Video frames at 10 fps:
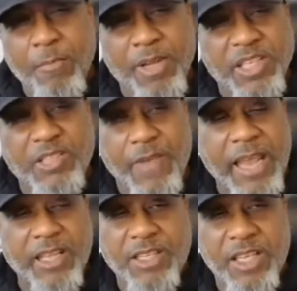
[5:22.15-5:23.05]
But it's
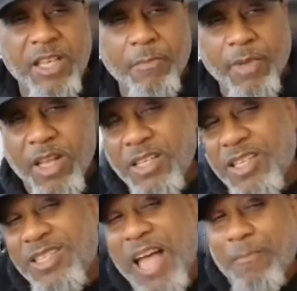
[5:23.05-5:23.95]
fantasy because
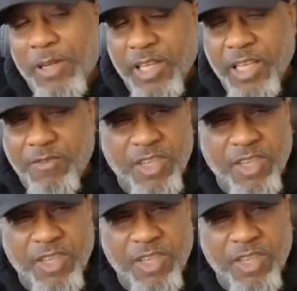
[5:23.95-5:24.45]
it's not belief.